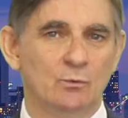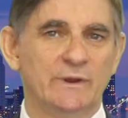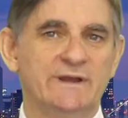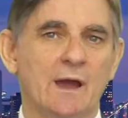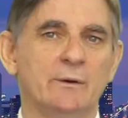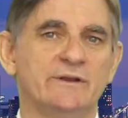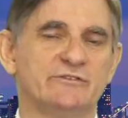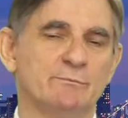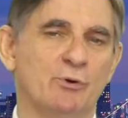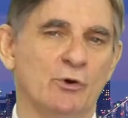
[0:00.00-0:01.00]
We know it is
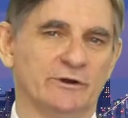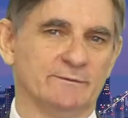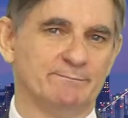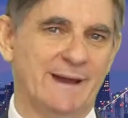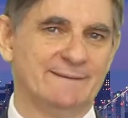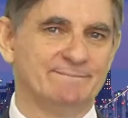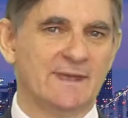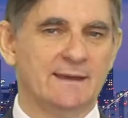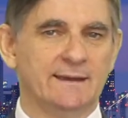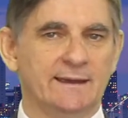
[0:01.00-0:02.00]
important, but
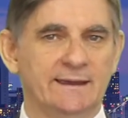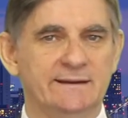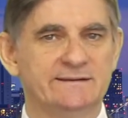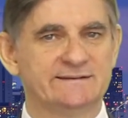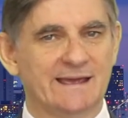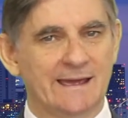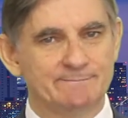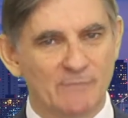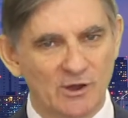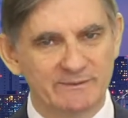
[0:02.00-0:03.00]
it is
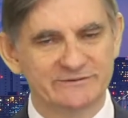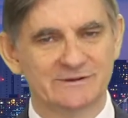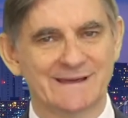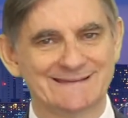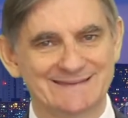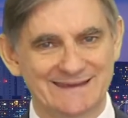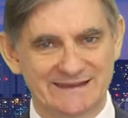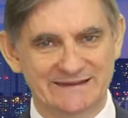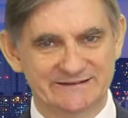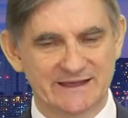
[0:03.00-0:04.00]
at moments like
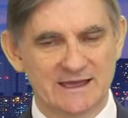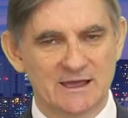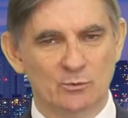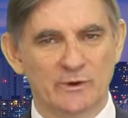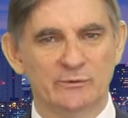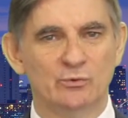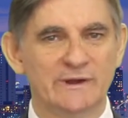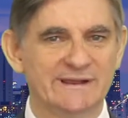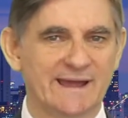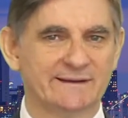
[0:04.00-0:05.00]
these we
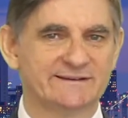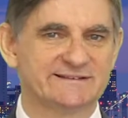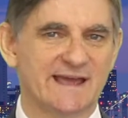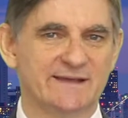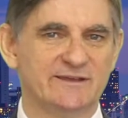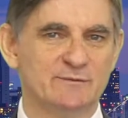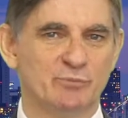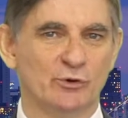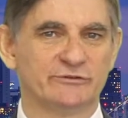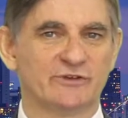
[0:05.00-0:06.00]
really understand the
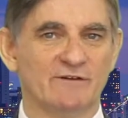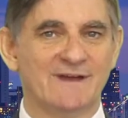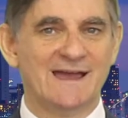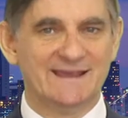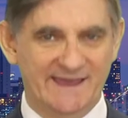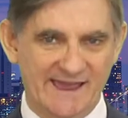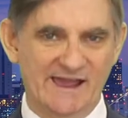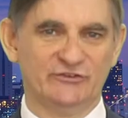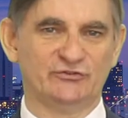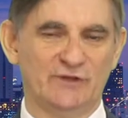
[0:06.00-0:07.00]
importance of
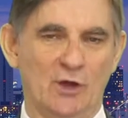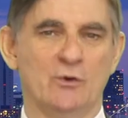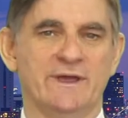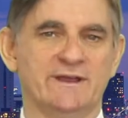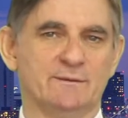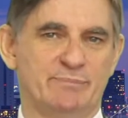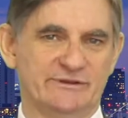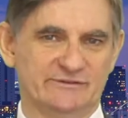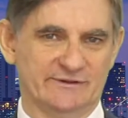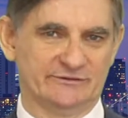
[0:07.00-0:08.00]
cash flow in a
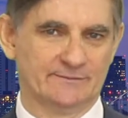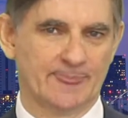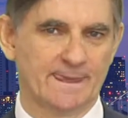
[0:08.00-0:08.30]
business.